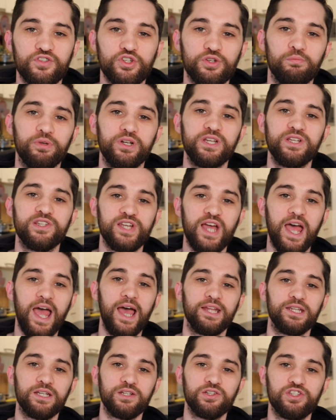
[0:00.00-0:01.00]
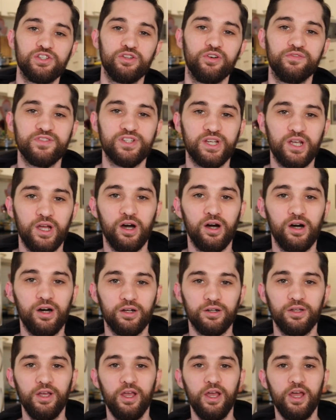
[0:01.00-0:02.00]
somebody is adding stuff to
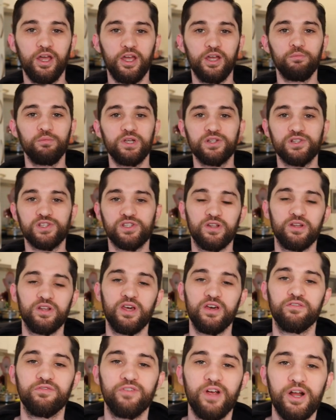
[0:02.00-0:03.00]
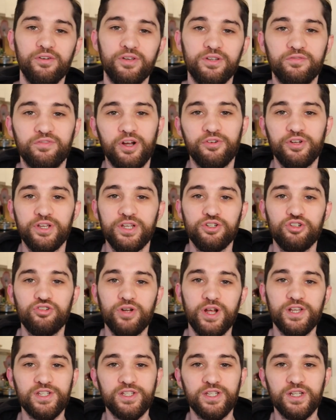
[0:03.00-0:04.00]
cart, it means that they're very, very
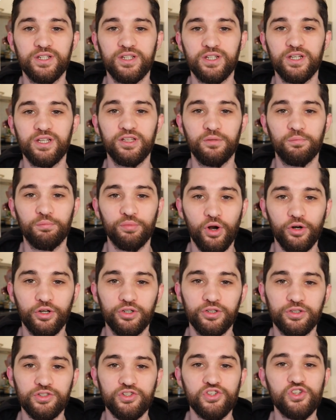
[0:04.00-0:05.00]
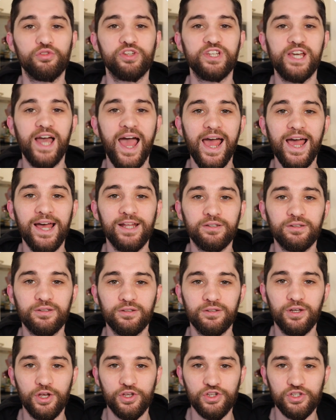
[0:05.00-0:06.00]
interested in the product. So the ad
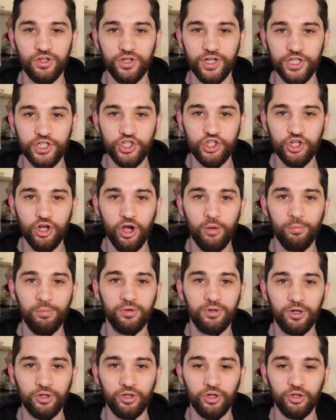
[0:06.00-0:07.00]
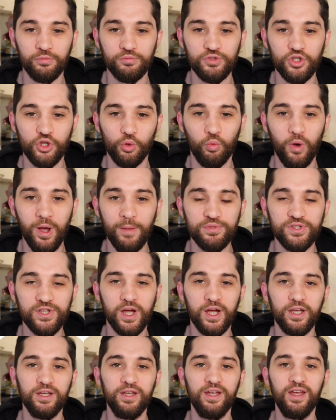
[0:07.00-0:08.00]
has done its job and got them to the
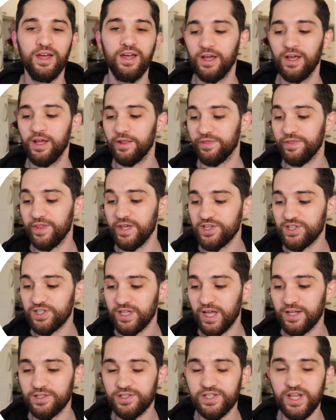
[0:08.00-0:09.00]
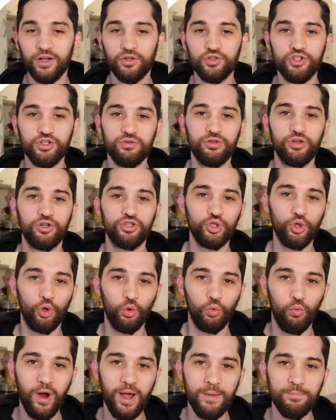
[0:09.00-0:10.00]
website. This then tells you that
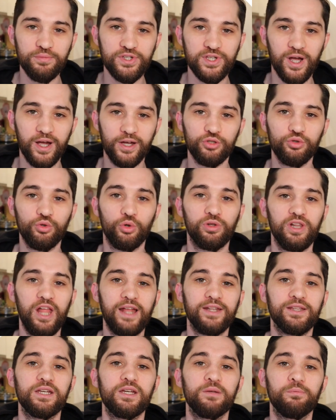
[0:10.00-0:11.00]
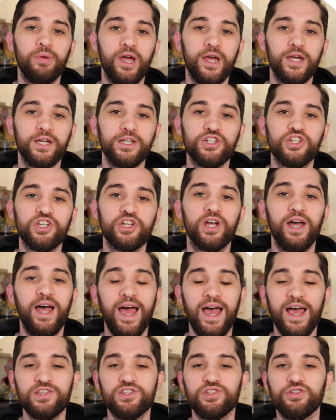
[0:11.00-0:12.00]
your website, your landing page,
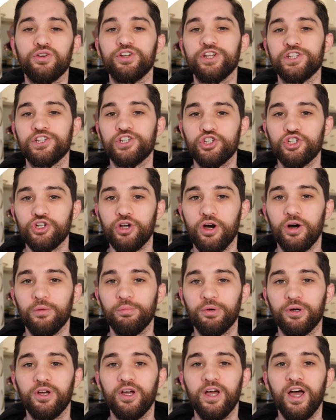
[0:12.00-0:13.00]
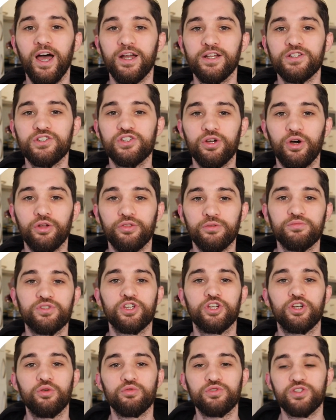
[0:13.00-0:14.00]
has done its job and it's got them to
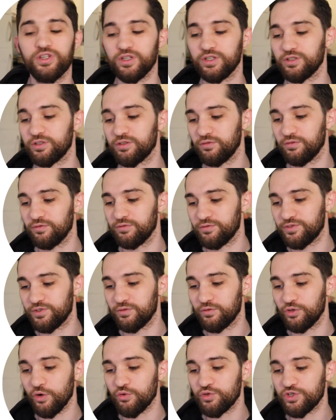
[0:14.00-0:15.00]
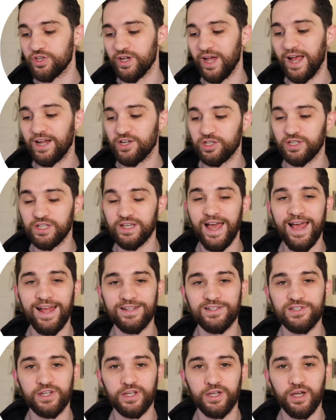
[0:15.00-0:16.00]
go to actually
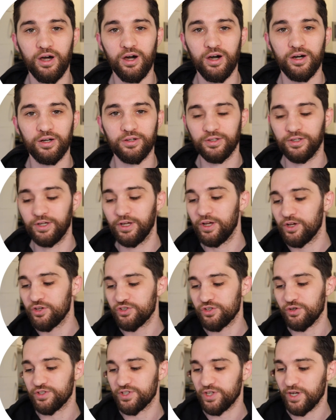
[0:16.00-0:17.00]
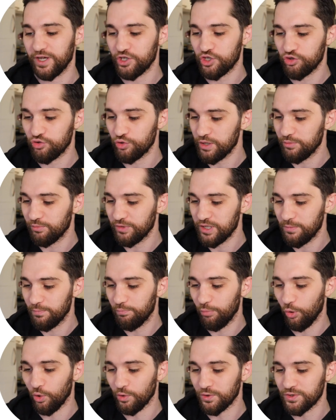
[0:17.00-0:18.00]
add to cart. So it's an extremely
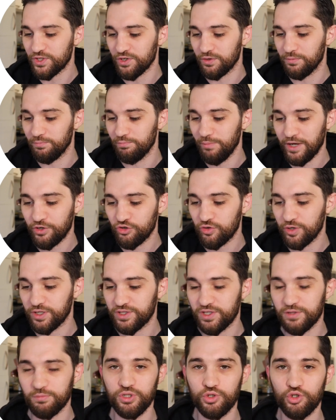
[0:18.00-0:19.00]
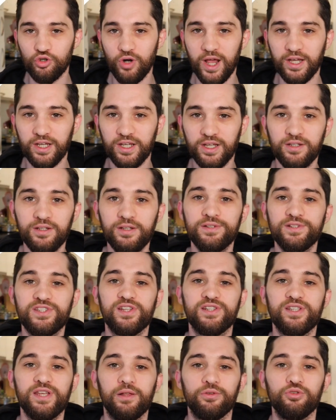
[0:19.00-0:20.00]
important metric to be tracking to
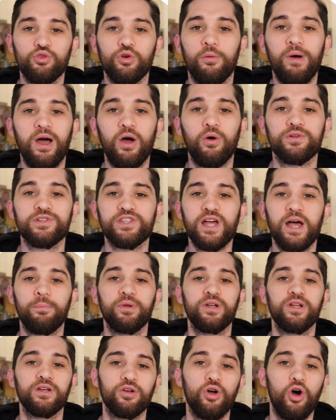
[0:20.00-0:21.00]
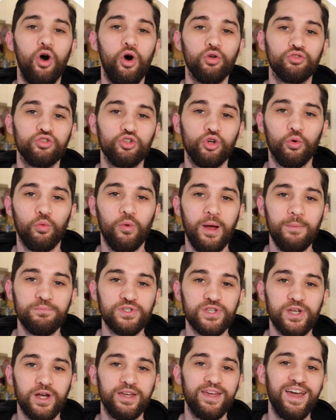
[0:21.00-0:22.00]
tell you about what's happening on your
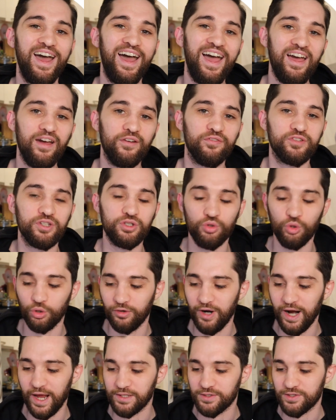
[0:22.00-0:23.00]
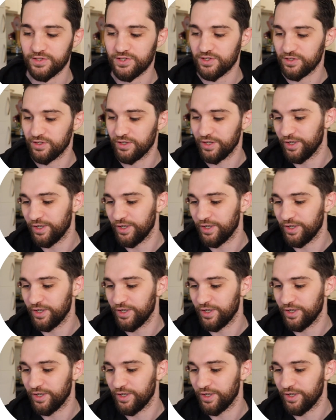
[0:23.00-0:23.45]
website after your ads.